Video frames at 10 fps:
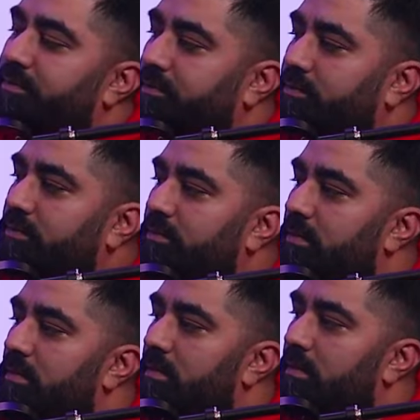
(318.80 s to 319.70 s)

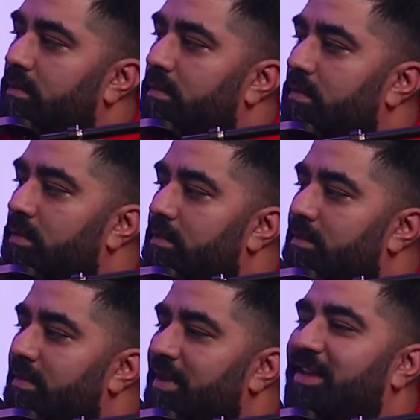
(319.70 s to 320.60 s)

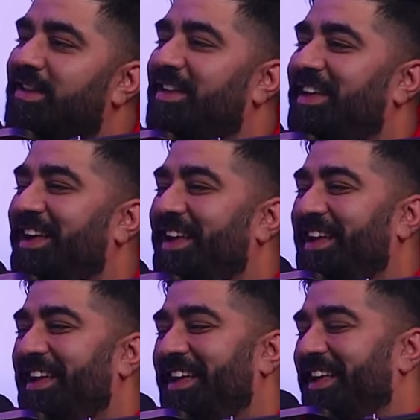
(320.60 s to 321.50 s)

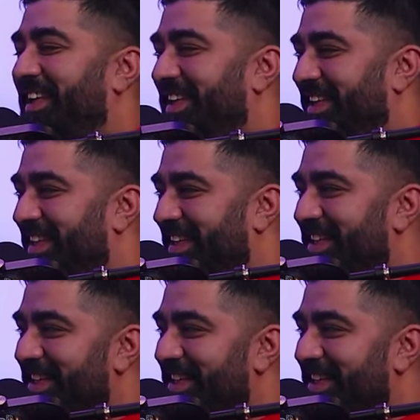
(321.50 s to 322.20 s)
No words are spoken by the person on screen.